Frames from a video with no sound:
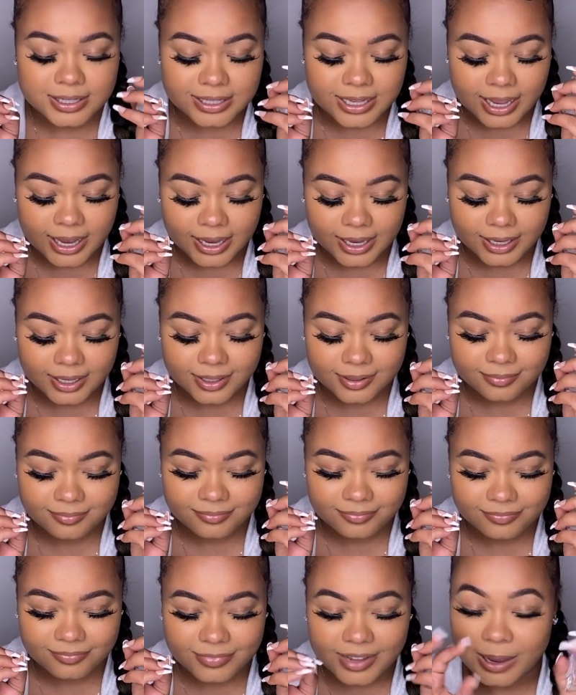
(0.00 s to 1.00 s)
Like,
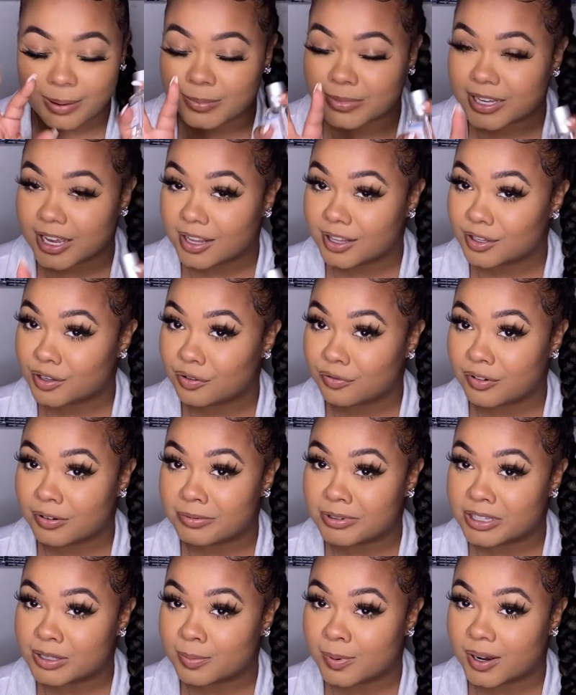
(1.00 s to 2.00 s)
I'm telling you from
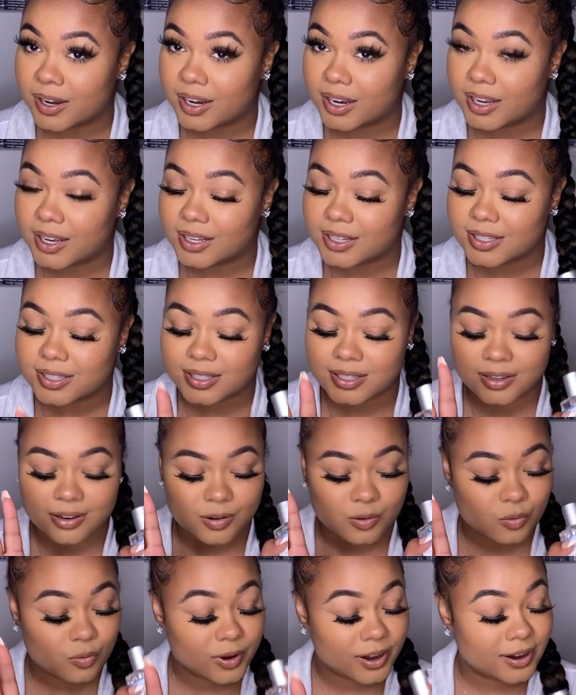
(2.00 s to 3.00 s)
experience,
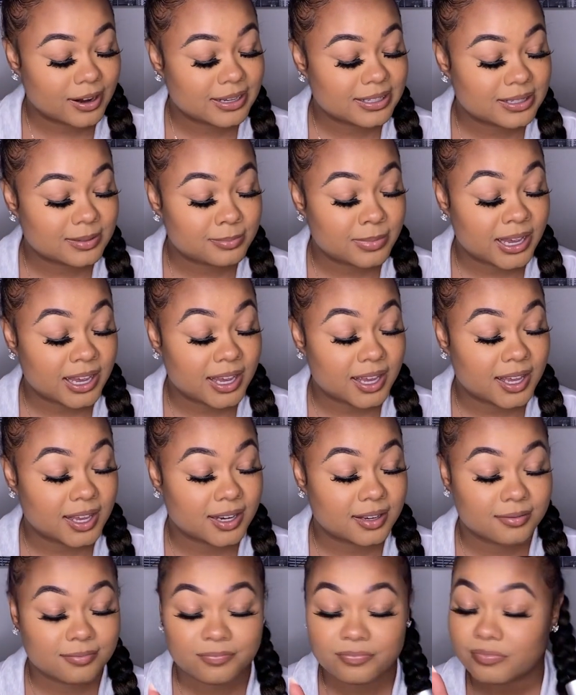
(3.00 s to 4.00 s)
wear it to
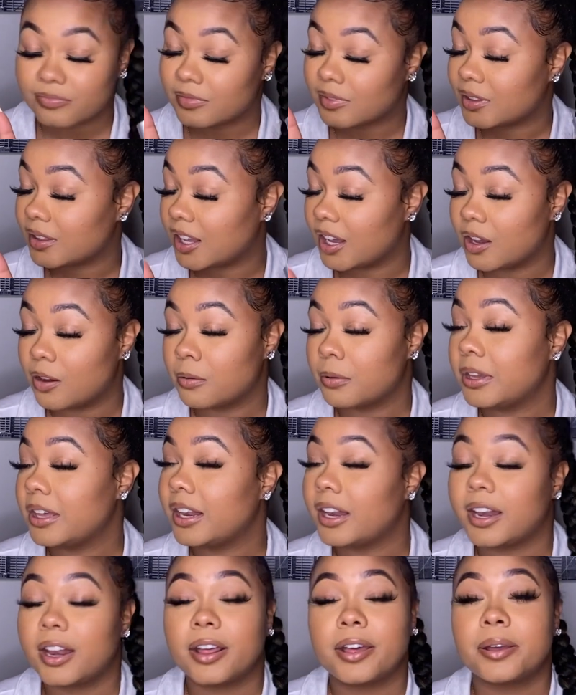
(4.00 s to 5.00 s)
bed, they gonna eat
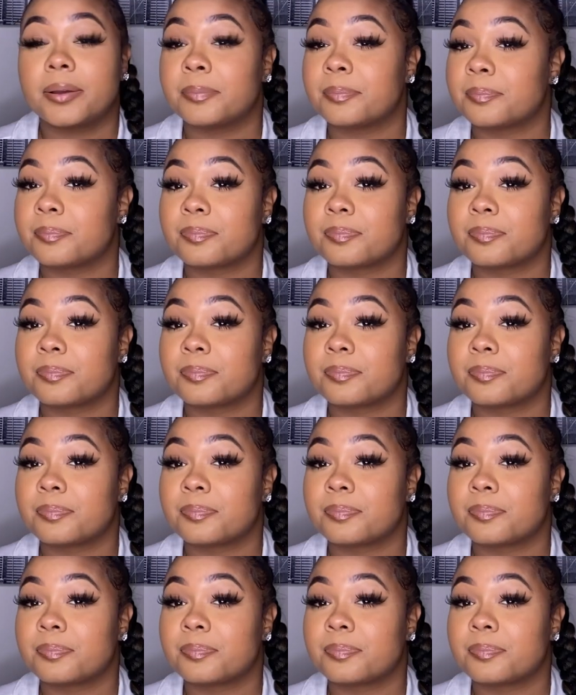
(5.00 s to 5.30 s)
it up.